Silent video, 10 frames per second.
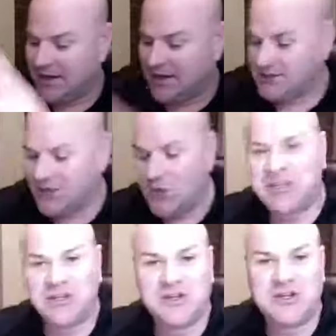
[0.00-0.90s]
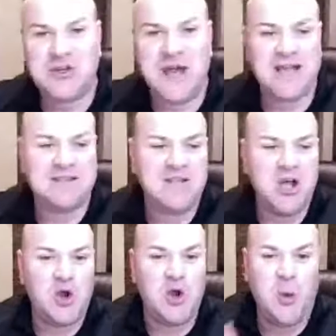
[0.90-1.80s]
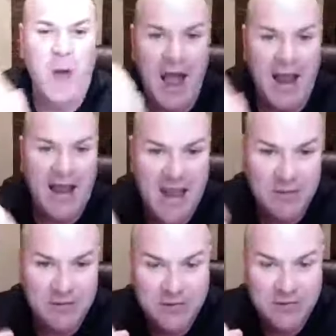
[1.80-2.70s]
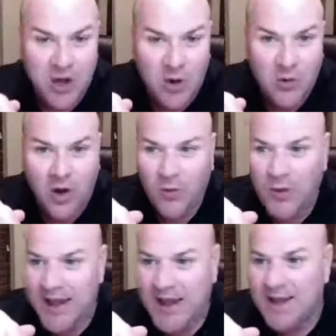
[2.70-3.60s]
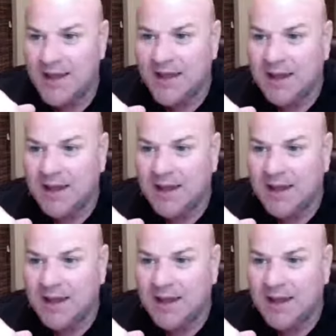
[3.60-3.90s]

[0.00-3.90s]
So just so you guys know who I am, if you don't already,